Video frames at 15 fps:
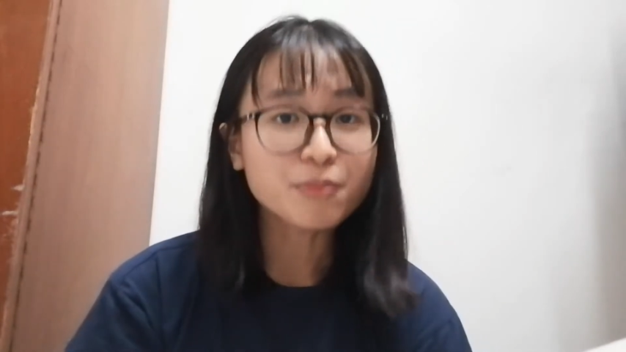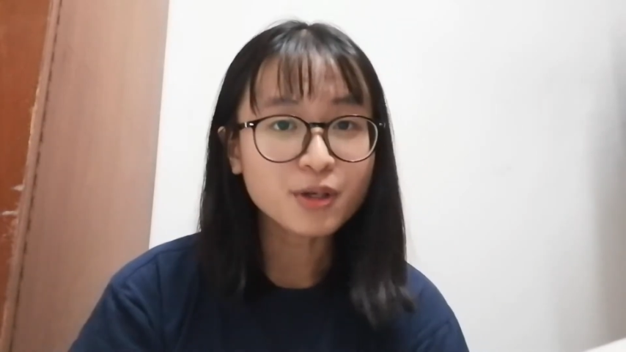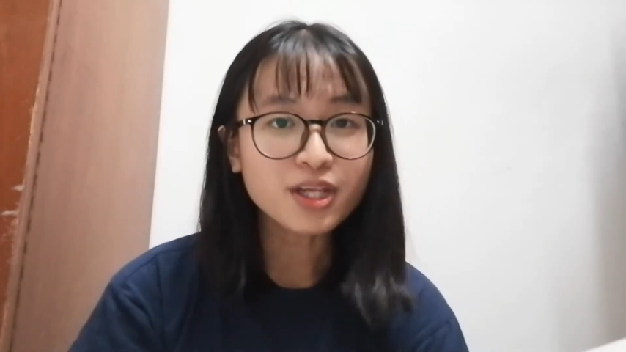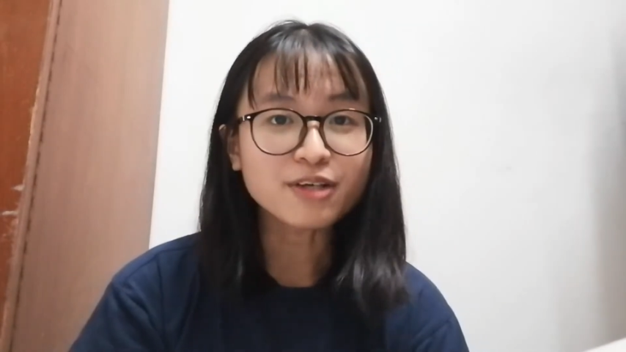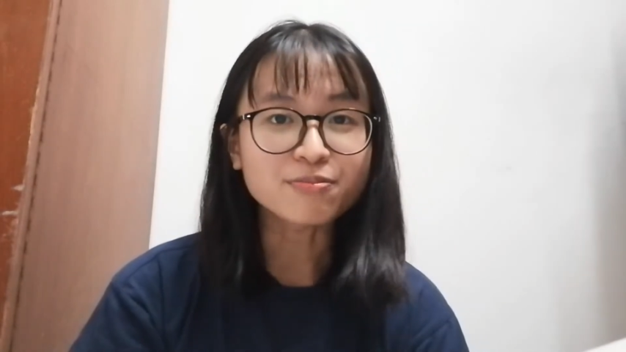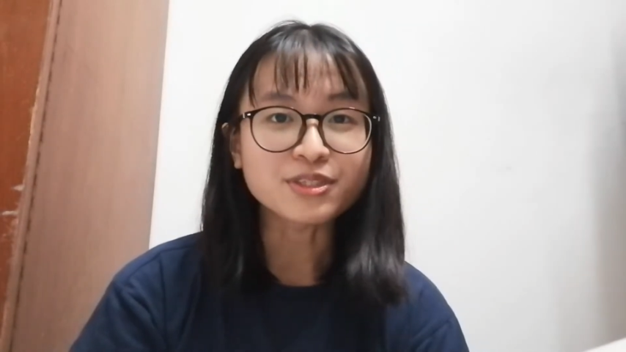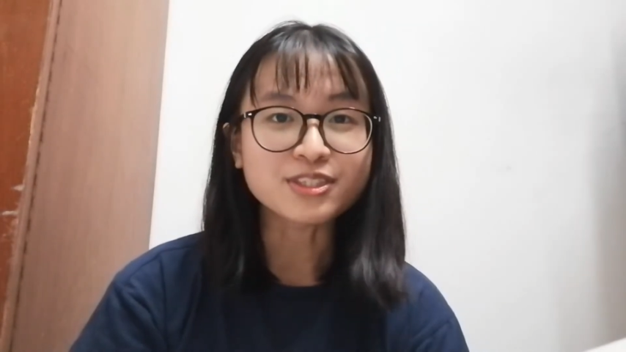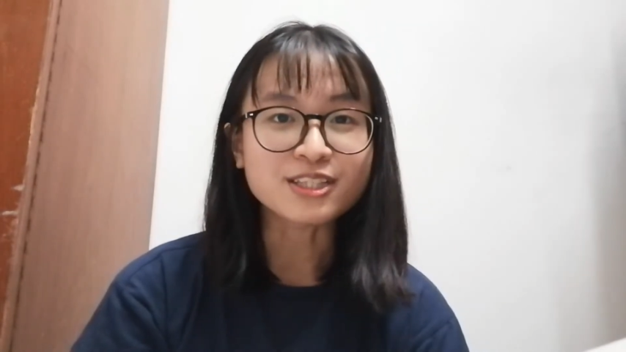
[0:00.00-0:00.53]

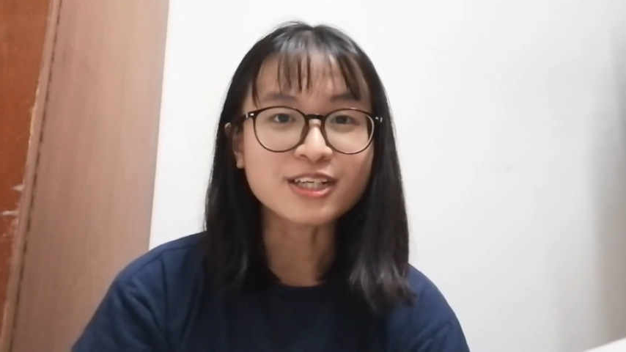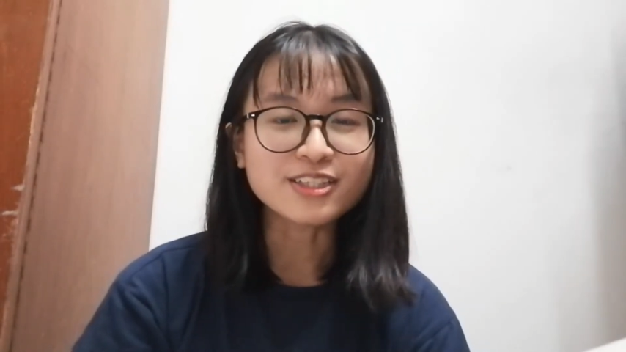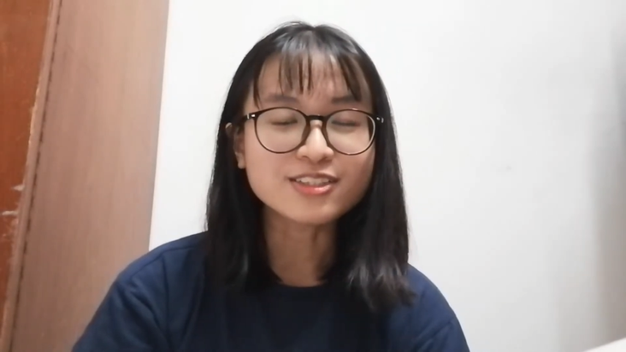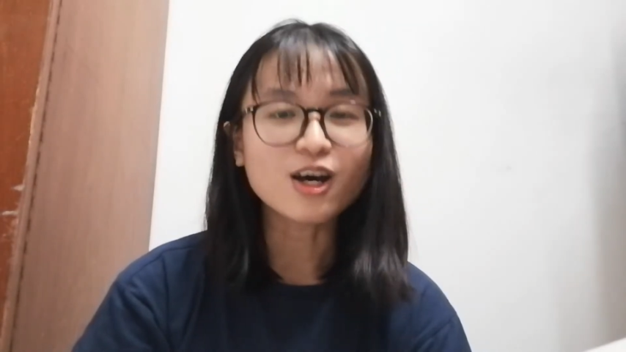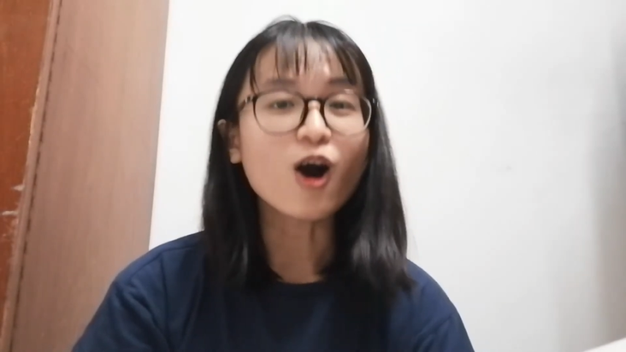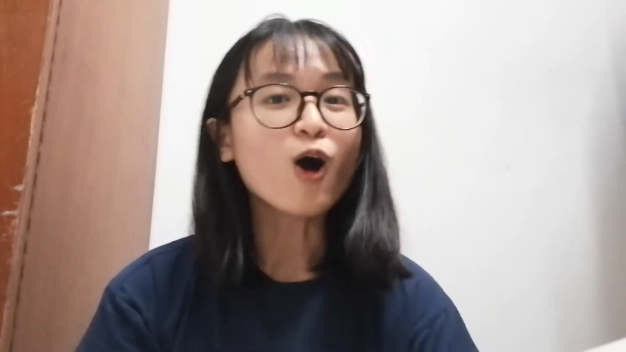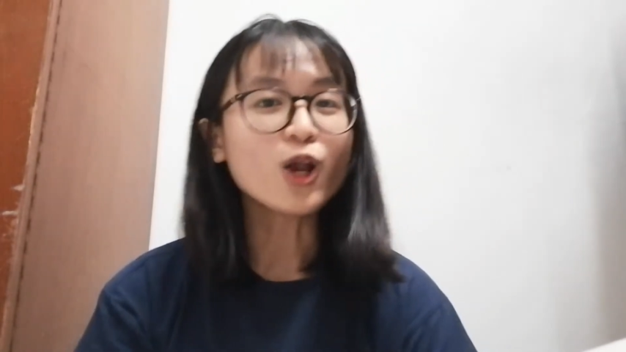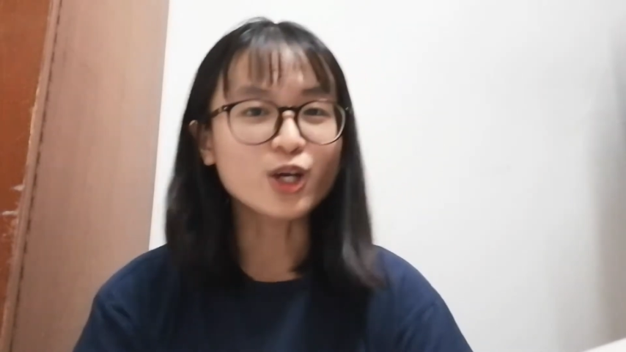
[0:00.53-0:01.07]
Amelia
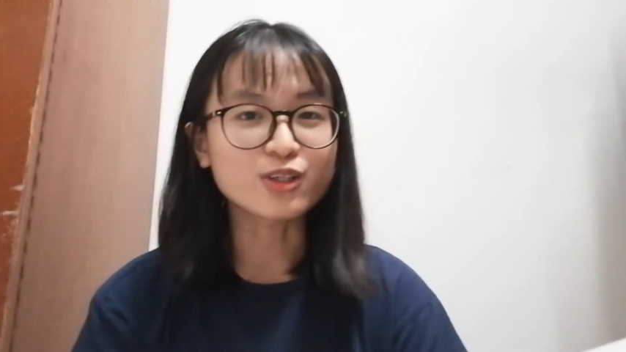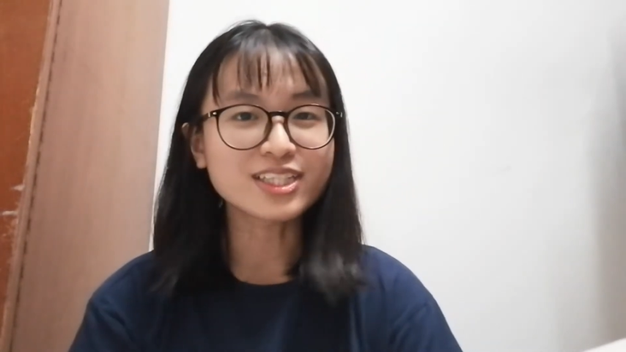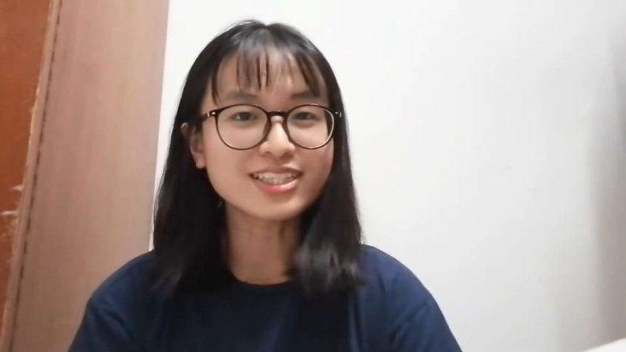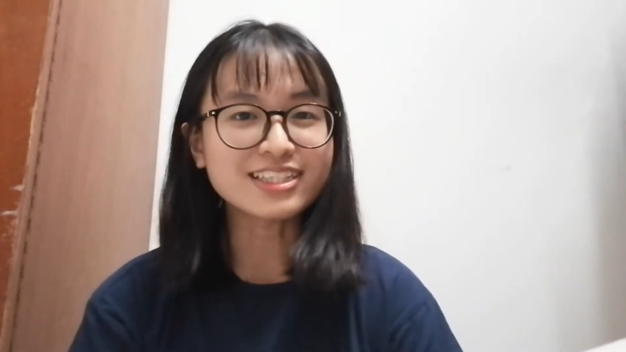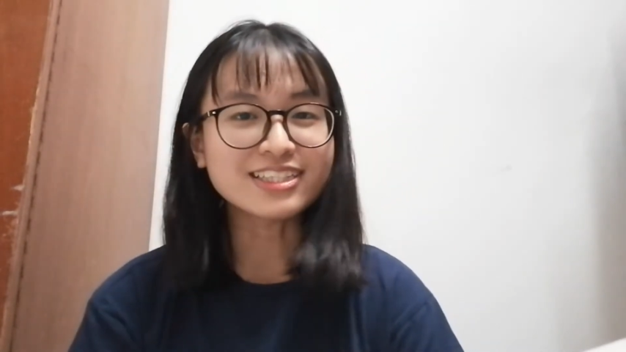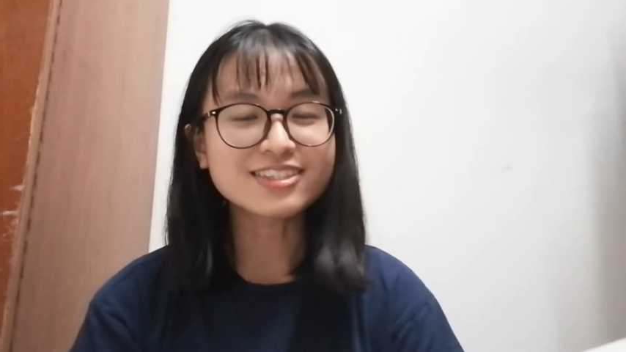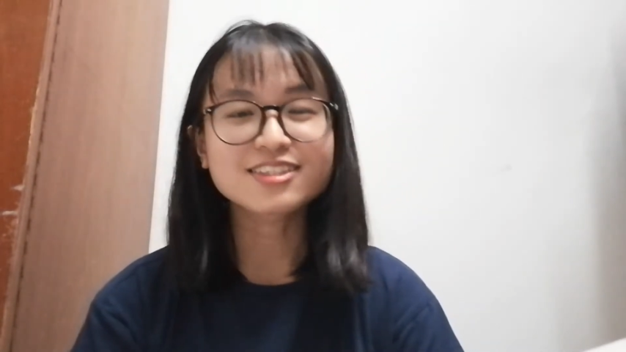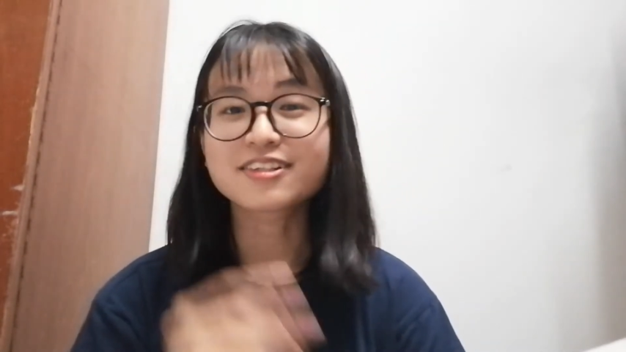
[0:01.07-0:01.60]
Hibiscus, all you need
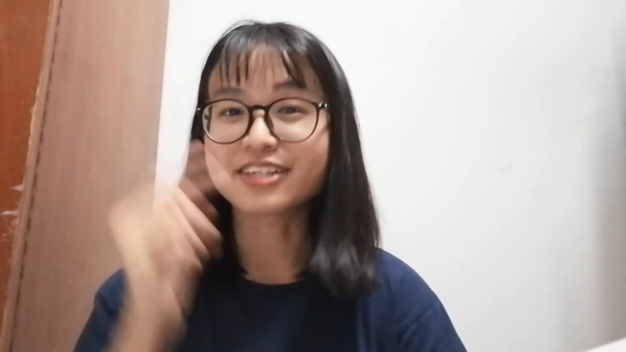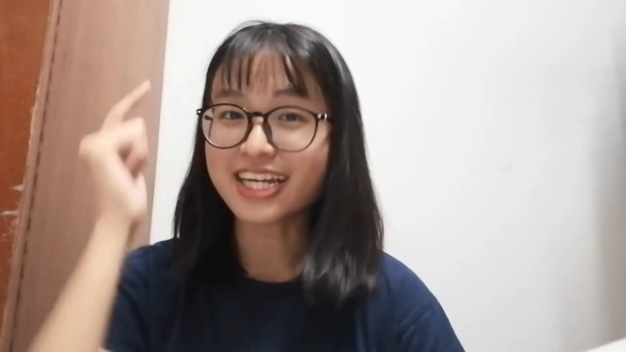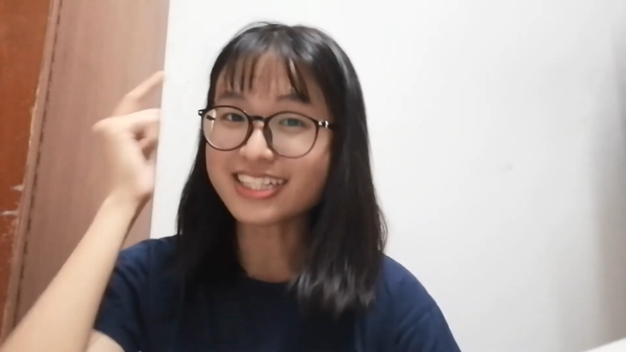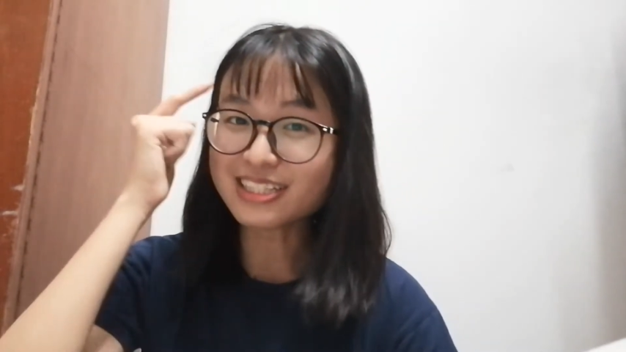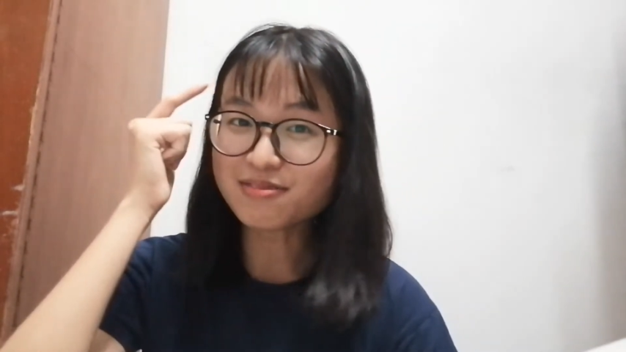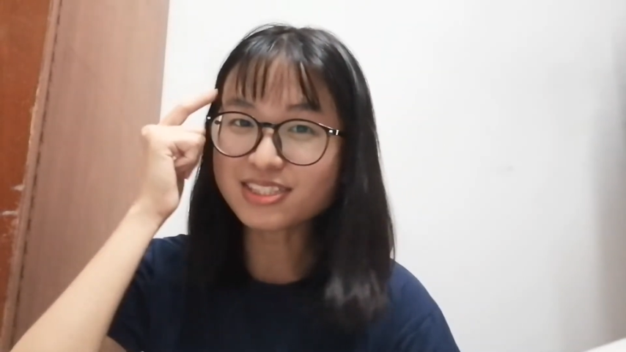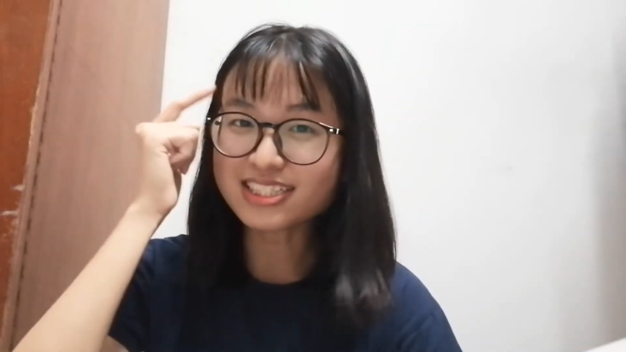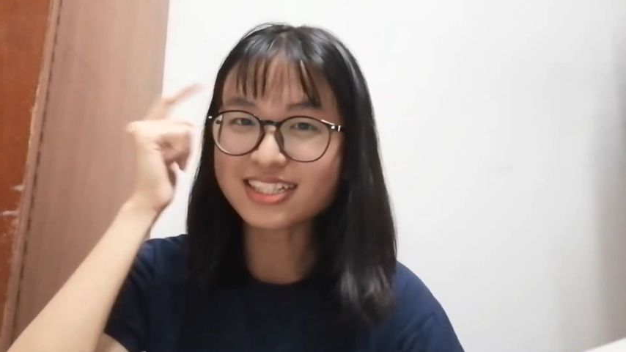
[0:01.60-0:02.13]
is
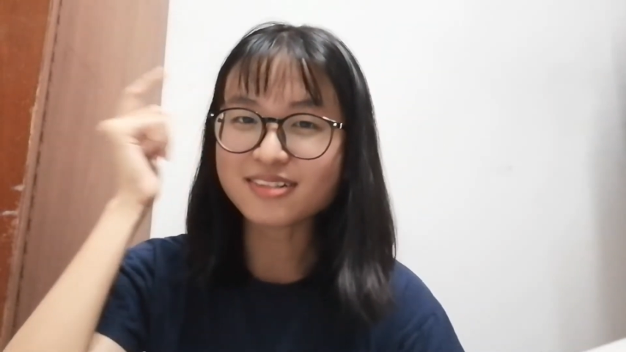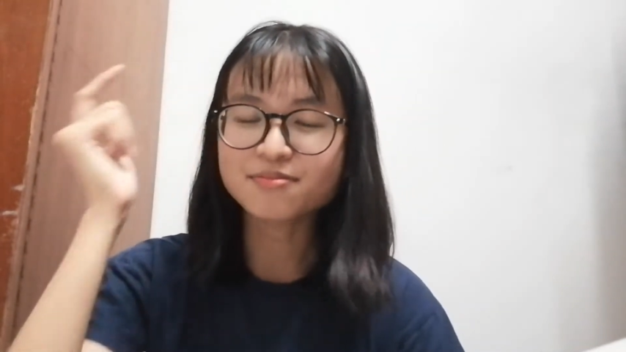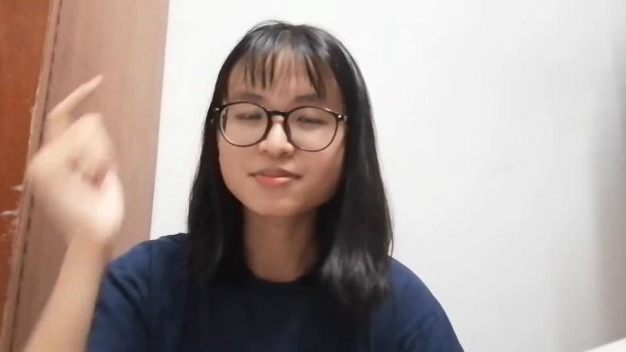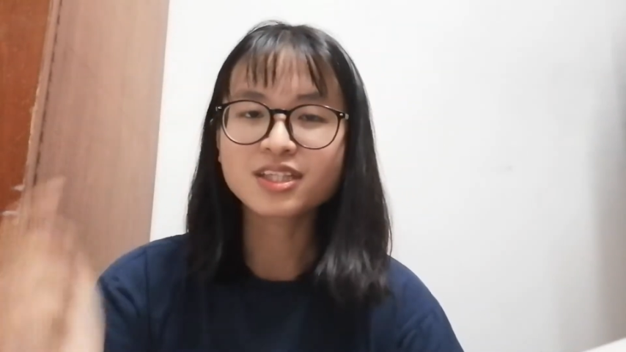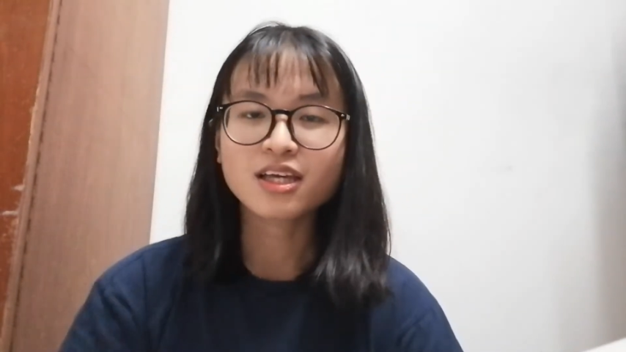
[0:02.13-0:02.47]
creativity.